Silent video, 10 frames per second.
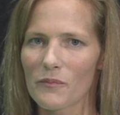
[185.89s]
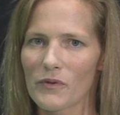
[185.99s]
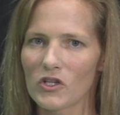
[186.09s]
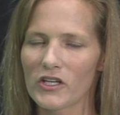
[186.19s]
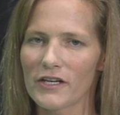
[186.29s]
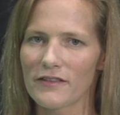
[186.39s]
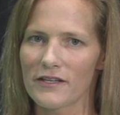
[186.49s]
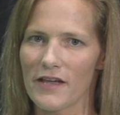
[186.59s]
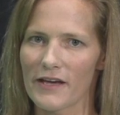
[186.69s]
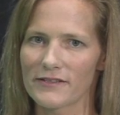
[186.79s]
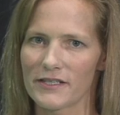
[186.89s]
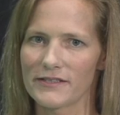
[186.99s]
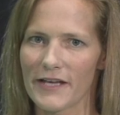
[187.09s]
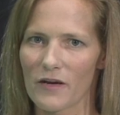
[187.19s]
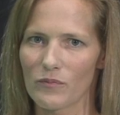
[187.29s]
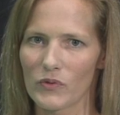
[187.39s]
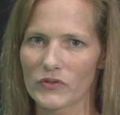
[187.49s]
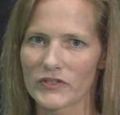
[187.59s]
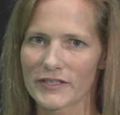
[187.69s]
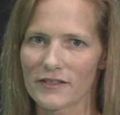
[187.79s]
But look at the next
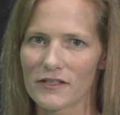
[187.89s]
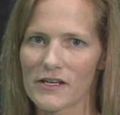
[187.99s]
examples.